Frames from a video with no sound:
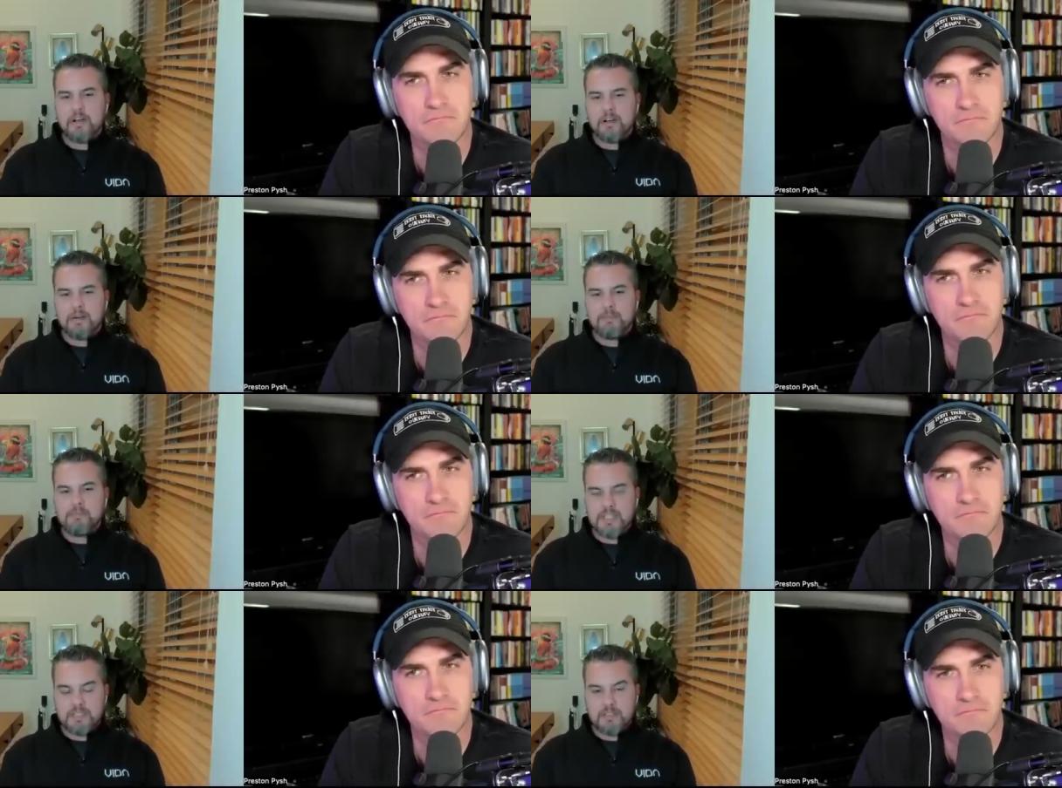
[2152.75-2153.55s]
Speaker 1: are
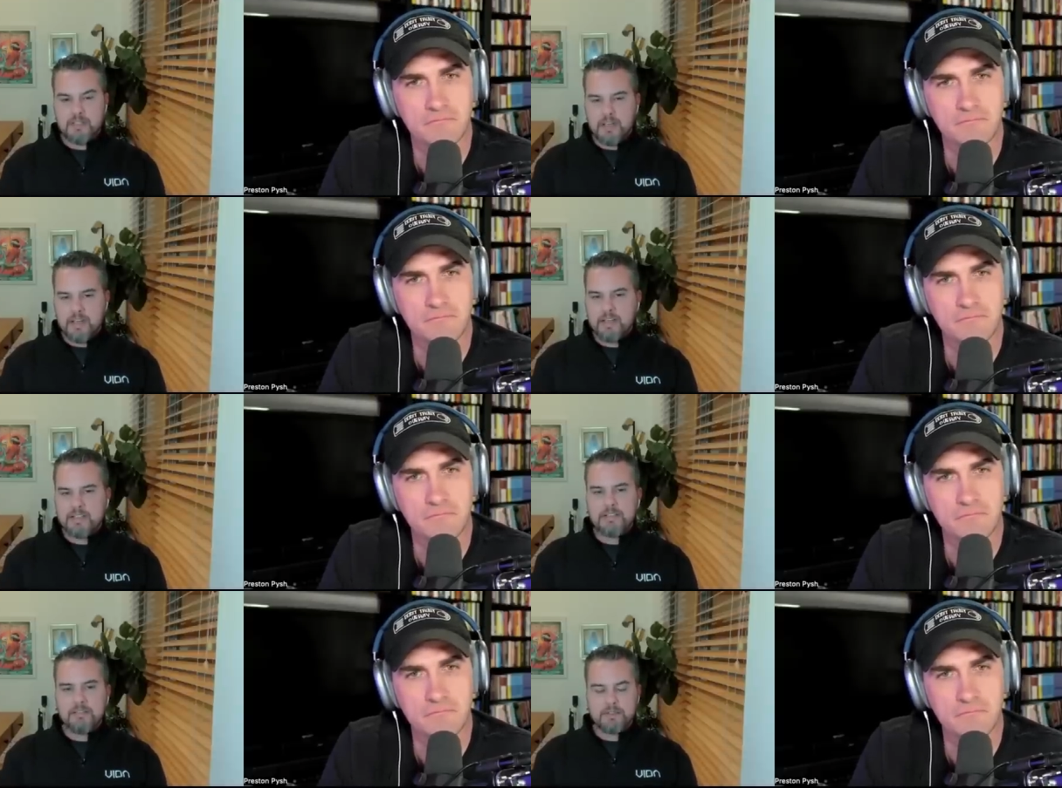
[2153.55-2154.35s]

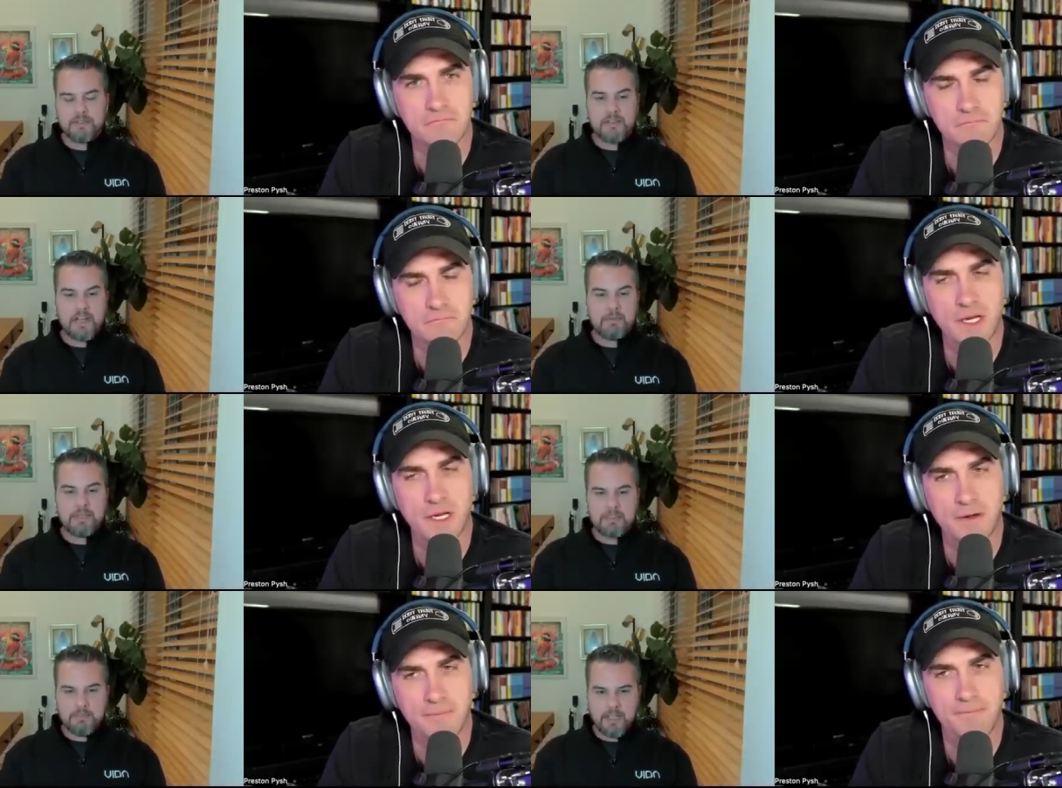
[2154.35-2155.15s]
misaligned for
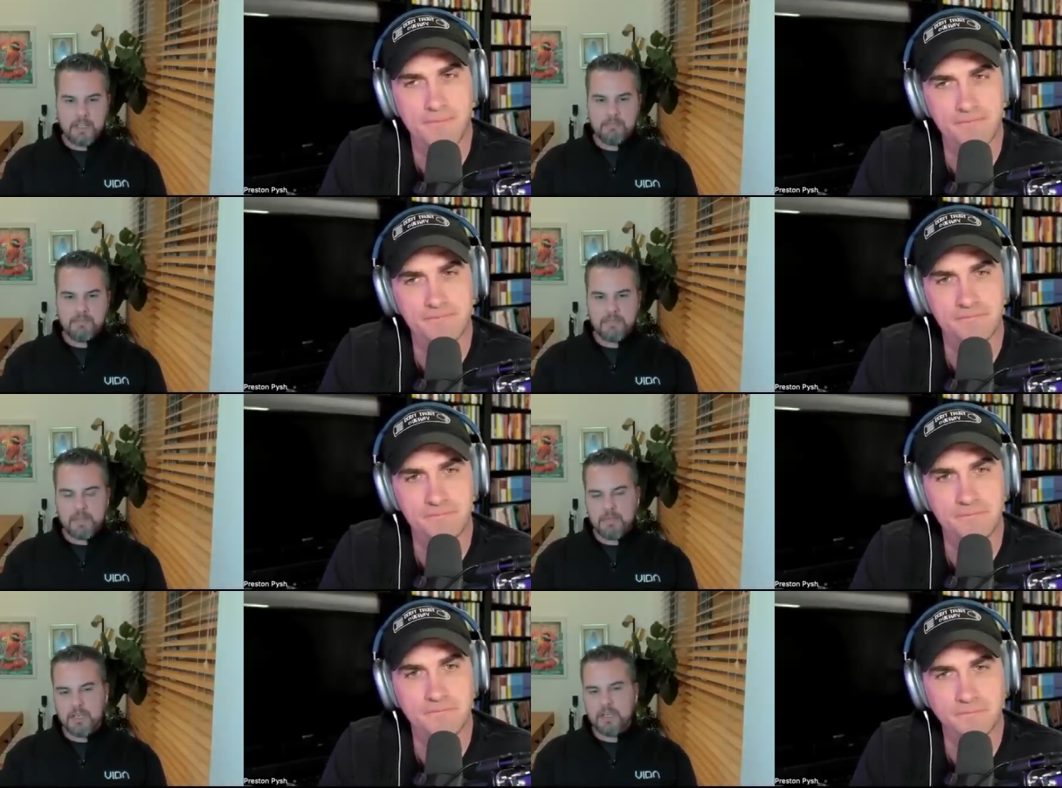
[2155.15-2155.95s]
stopping yeah. spam.
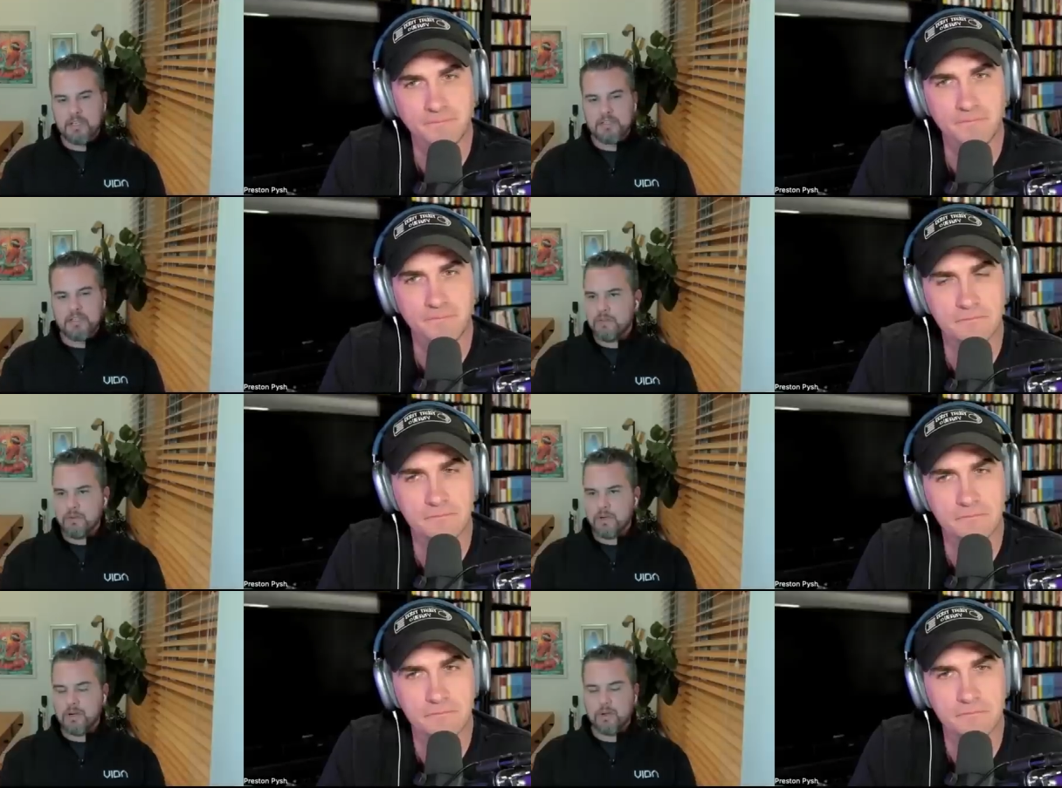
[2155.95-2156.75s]
Because
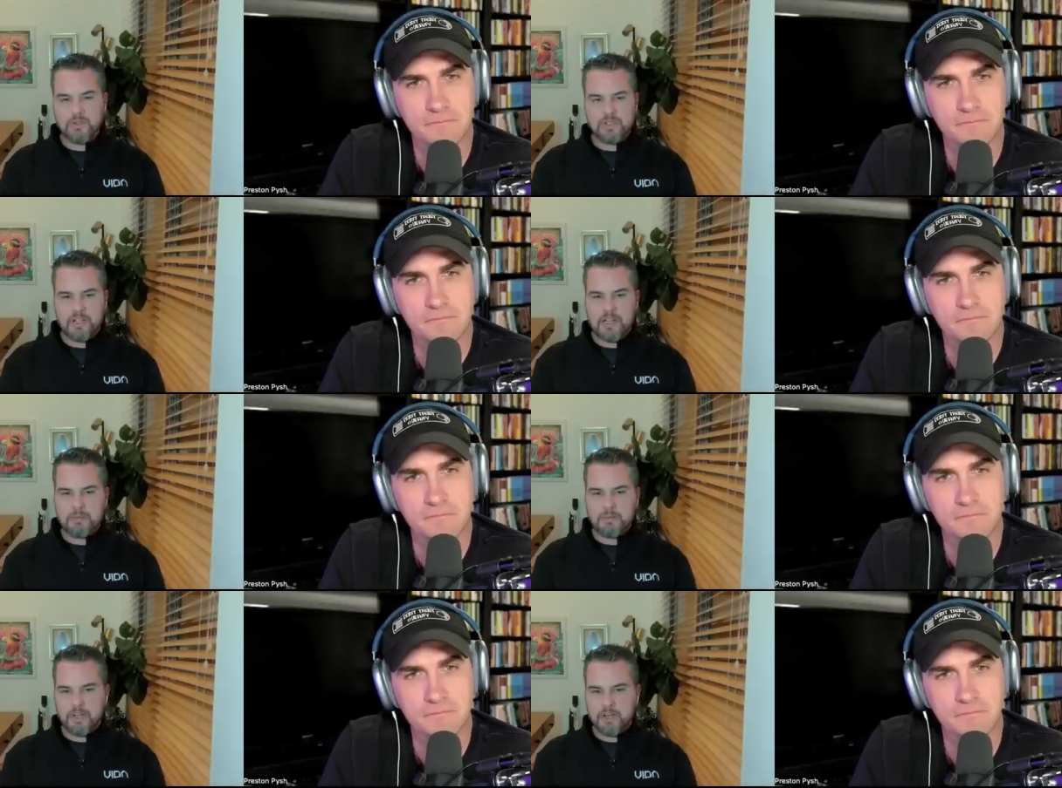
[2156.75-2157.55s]
if you are a
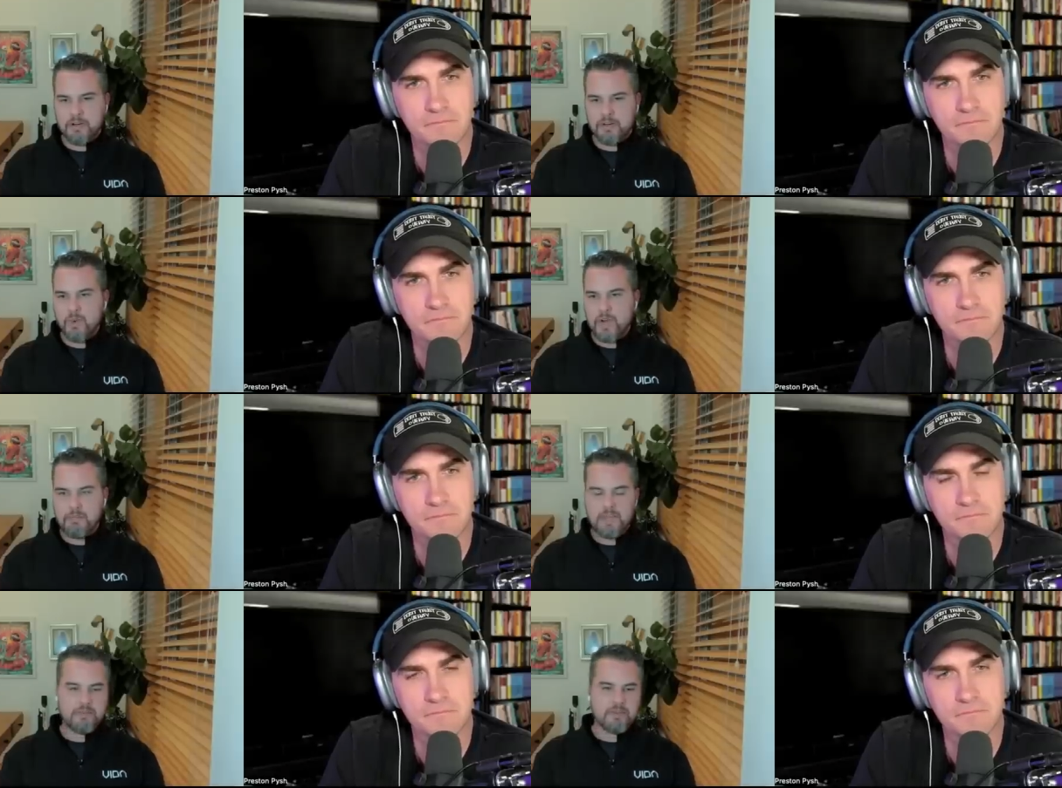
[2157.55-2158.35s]
wholesale operator,
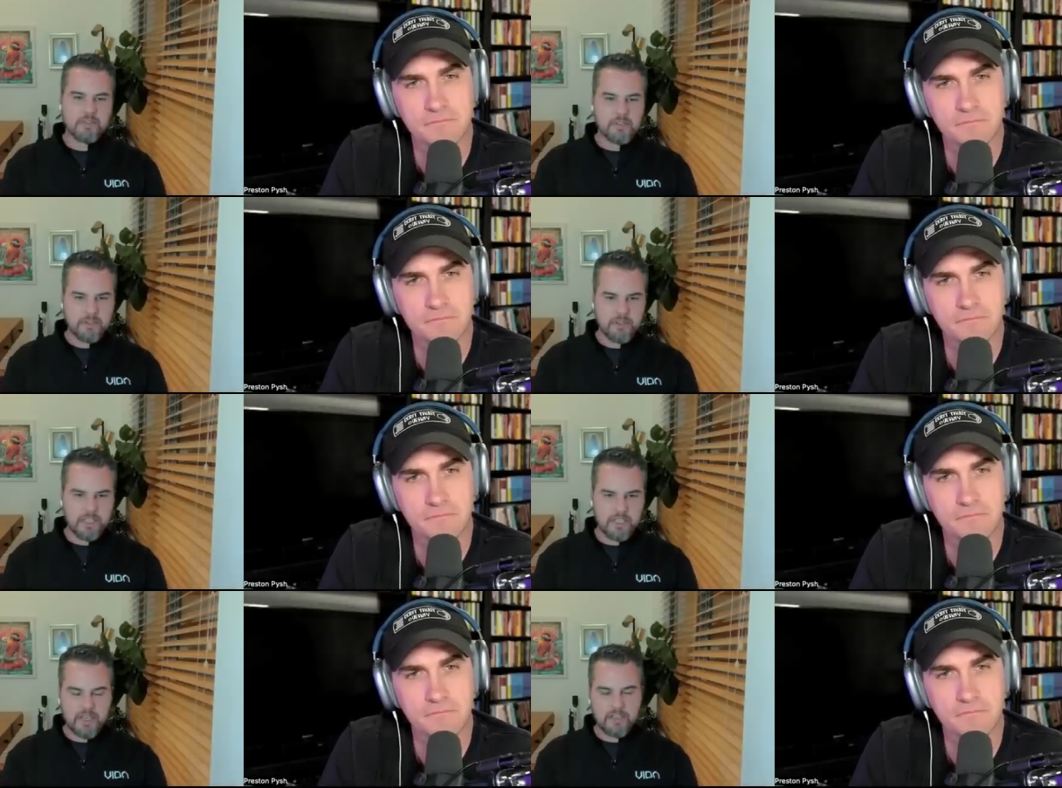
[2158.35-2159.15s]
what metrics are
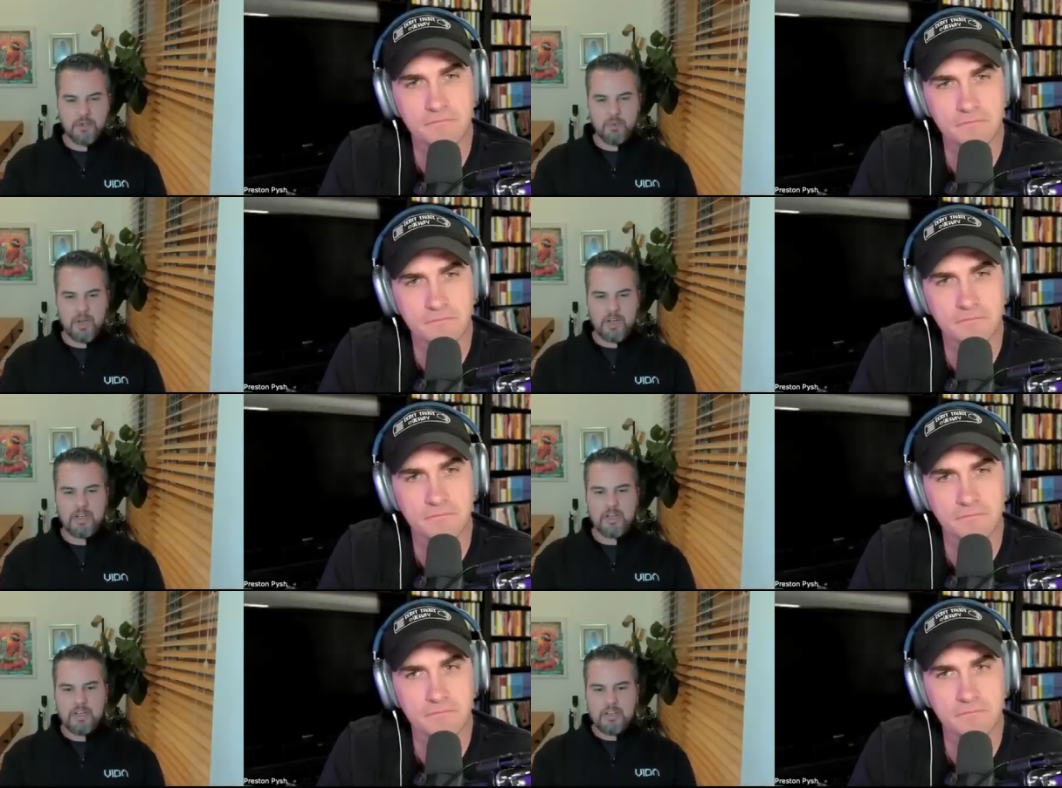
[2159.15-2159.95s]
you looking at? You
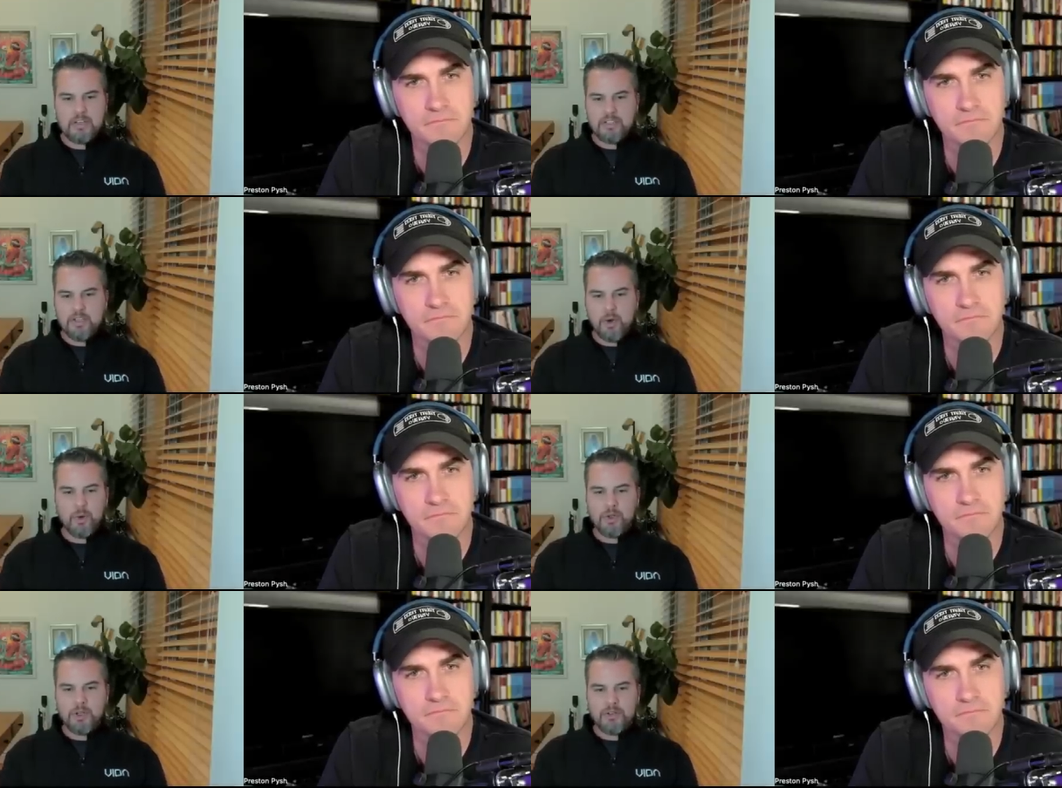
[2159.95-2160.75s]
want
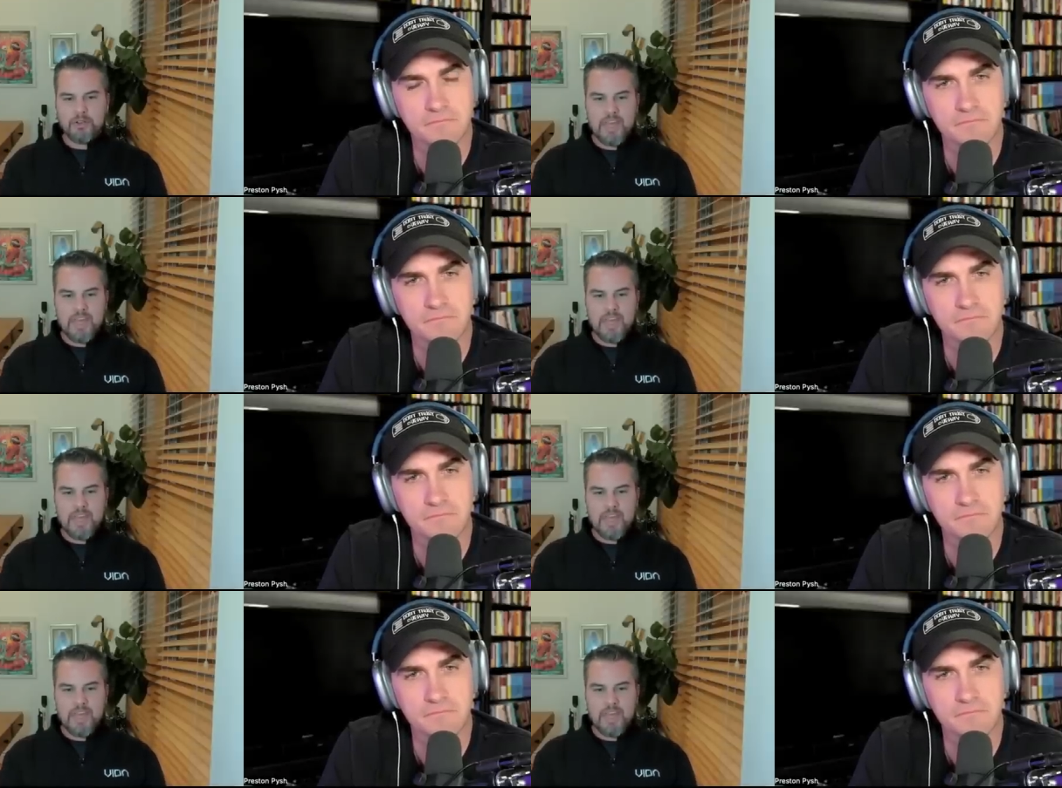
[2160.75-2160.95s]
total